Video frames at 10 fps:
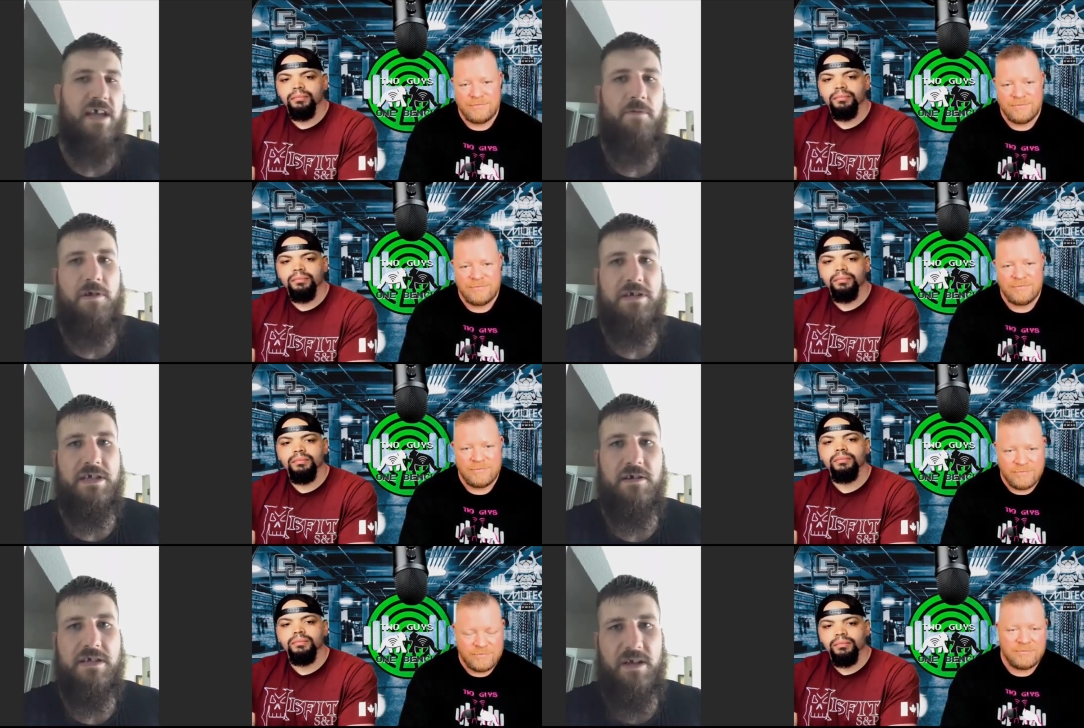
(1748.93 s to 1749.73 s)
Speaker 1: where you
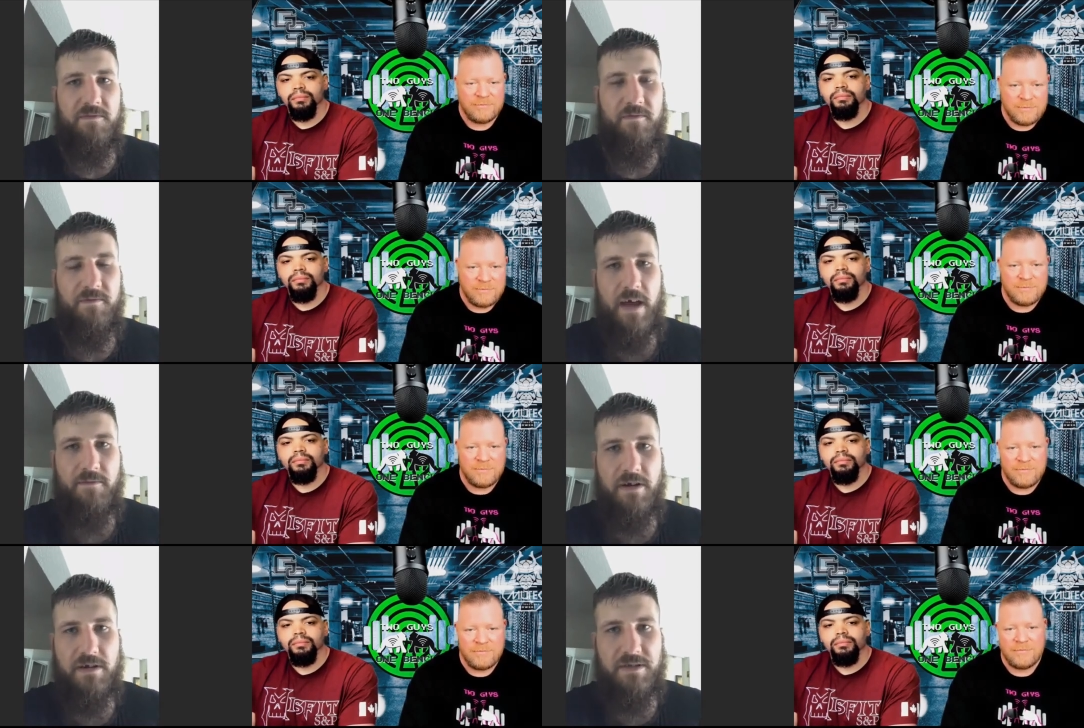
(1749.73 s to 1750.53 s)
see yourself in five years.